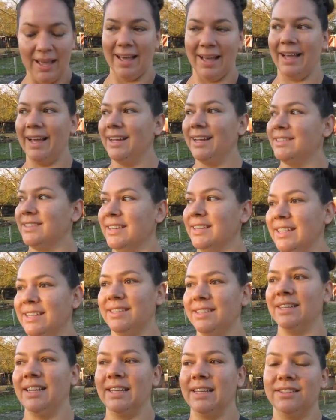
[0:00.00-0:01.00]
I actually need
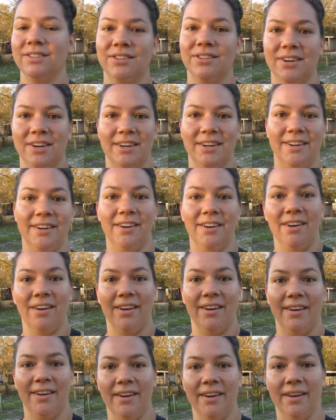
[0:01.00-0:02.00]
to get started
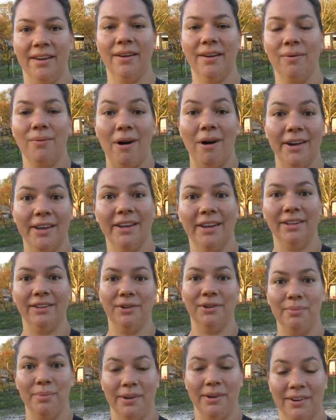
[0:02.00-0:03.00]
on walking a
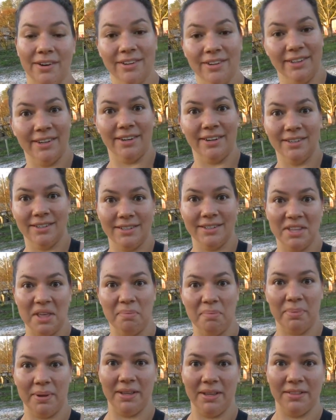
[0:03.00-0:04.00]
little bit earlier,
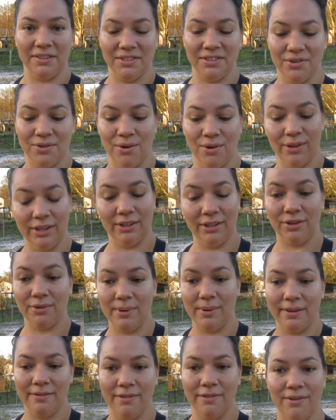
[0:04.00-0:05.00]
skipping the scrolling through
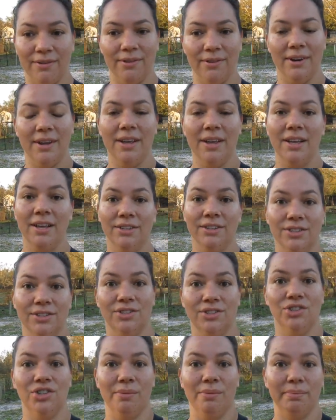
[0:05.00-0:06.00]
my phone,
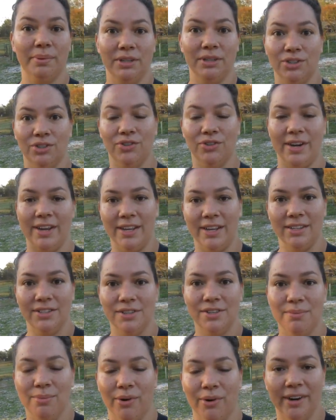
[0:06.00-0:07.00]
just jumping straight
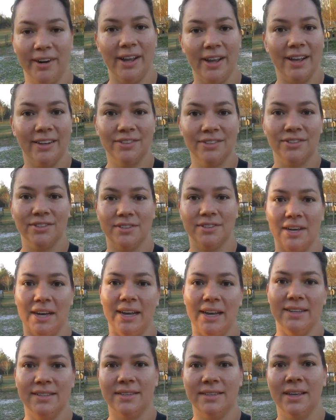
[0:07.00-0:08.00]
into morning
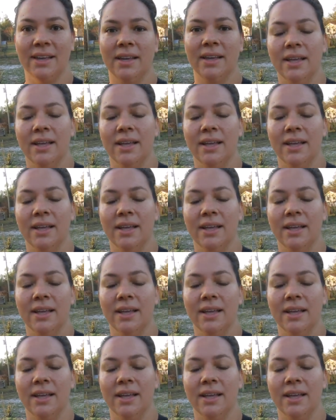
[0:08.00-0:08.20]
exercise.